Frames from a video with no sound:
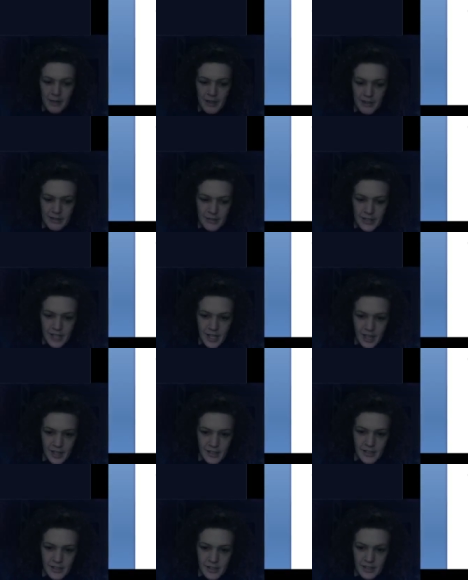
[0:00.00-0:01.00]
about
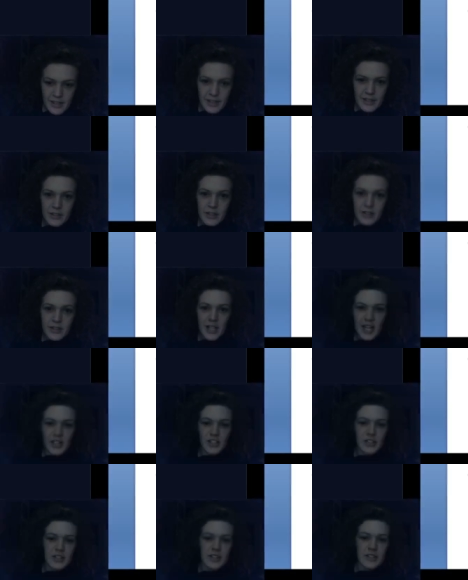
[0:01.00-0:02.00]
sex and
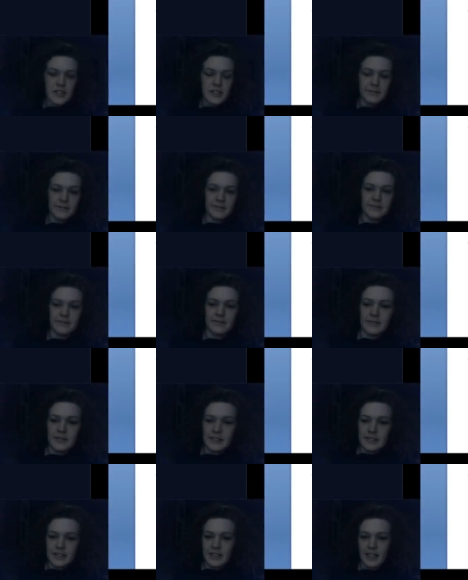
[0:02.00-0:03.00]
crustaceans.
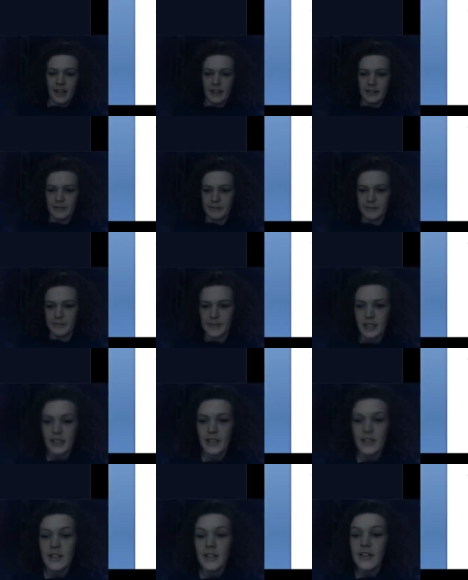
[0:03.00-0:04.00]
Yeah.
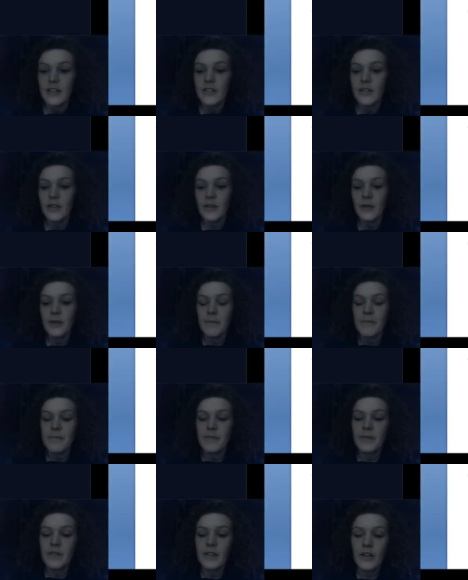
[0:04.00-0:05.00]
So
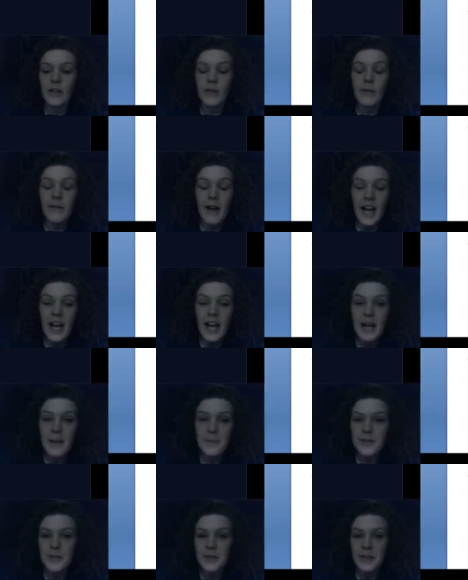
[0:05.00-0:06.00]

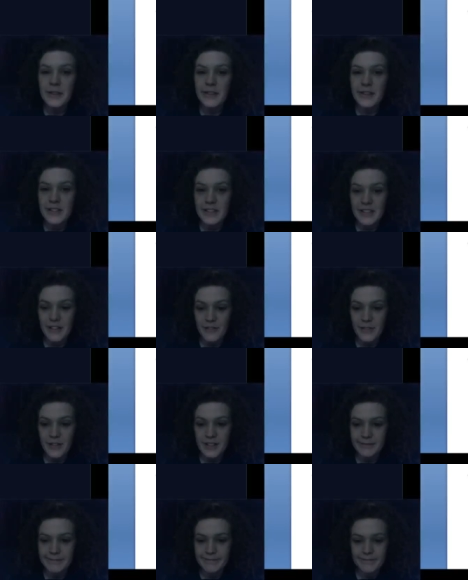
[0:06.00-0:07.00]
crabs are a little
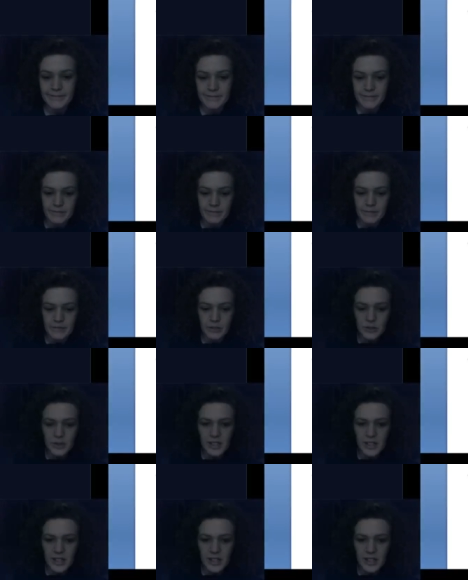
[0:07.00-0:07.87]
different. Did I,